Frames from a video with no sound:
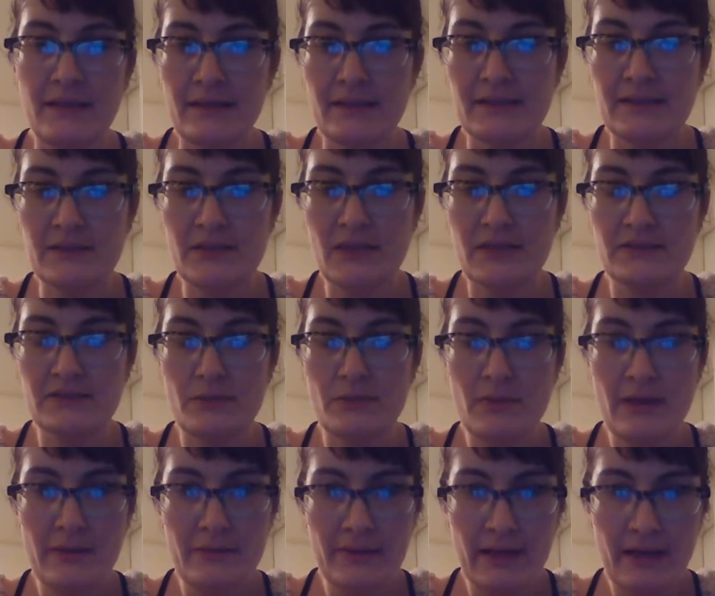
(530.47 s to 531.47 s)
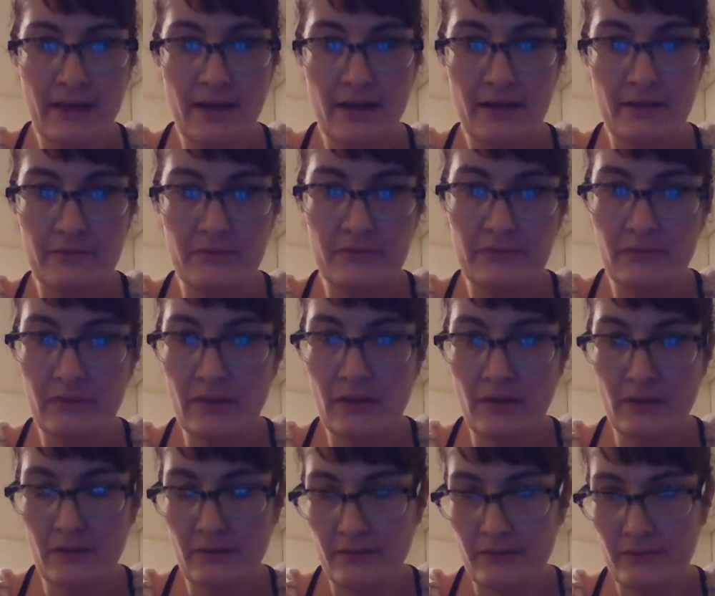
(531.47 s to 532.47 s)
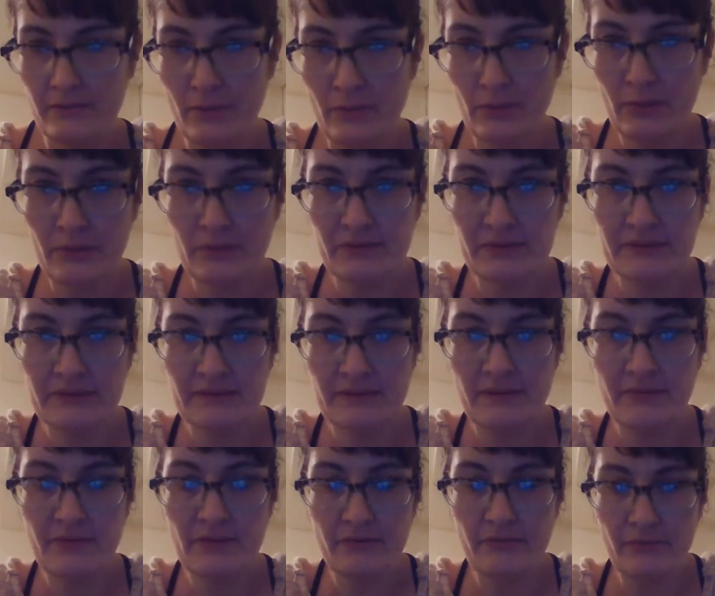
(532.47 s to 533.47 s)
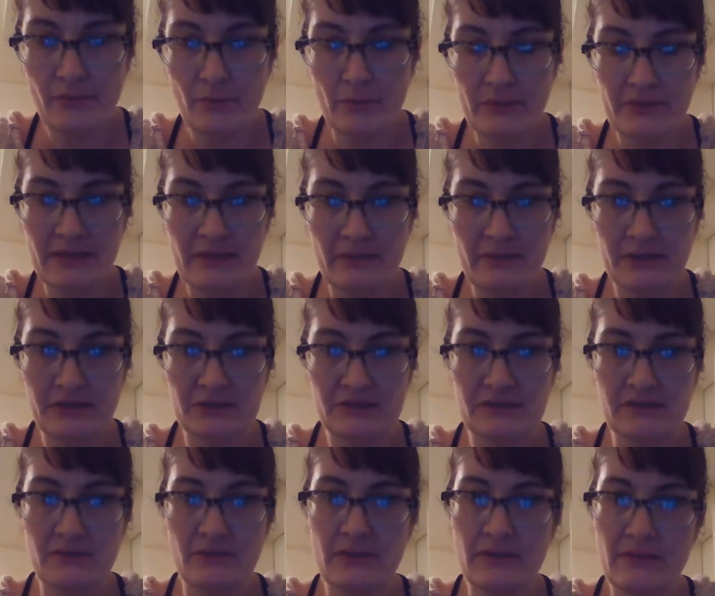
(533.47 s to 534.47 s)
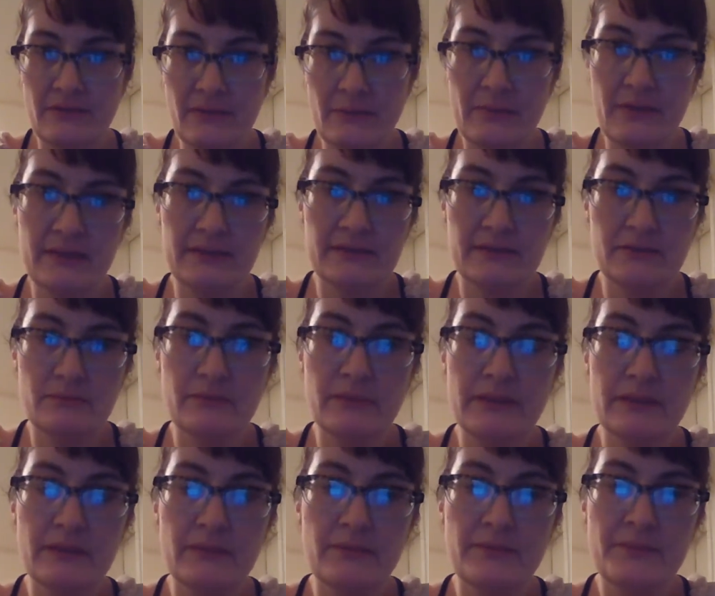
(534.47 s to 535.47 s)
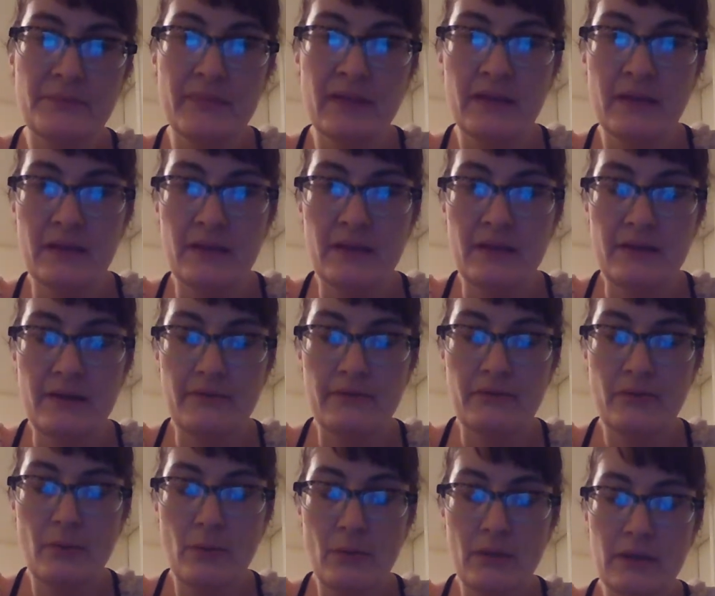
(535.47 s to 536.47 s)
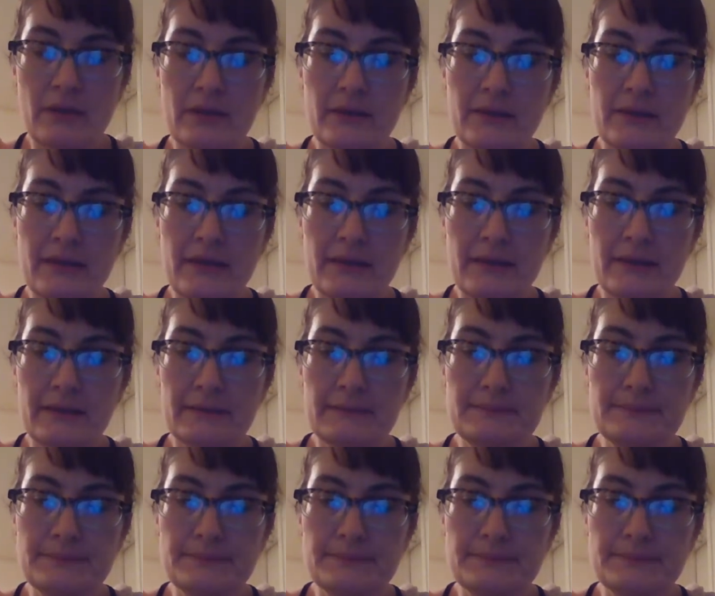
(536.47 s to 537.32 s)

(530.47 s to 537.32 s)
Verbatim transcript: That's also why we have, we call on the four horses of the four directions or of the medicine wheel for um,